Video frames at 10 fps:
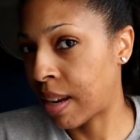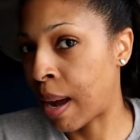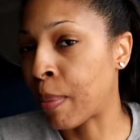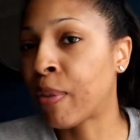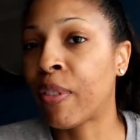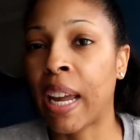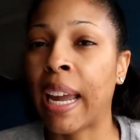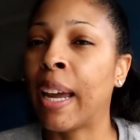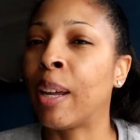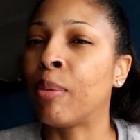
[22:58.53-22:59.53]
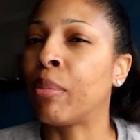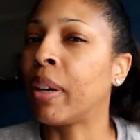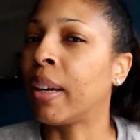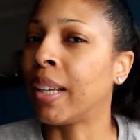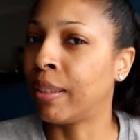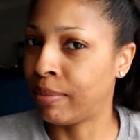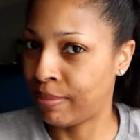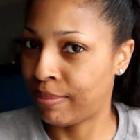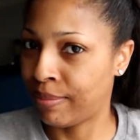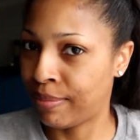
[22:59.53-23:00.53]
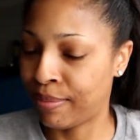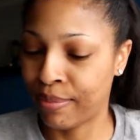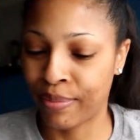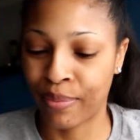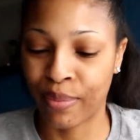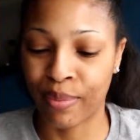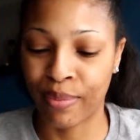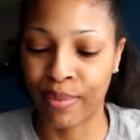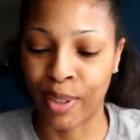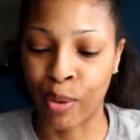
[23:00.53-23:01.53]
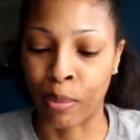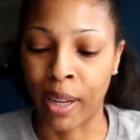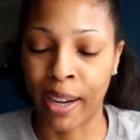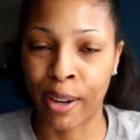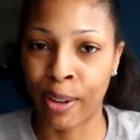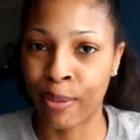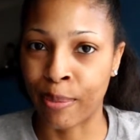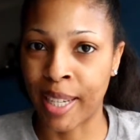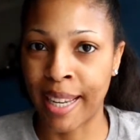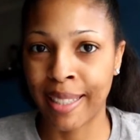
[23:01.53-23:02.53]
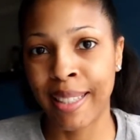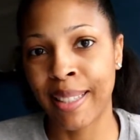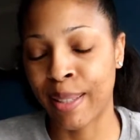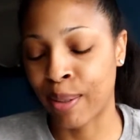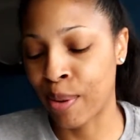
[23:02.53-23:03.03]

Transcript: I'm a fan, but you a black girl from Texas?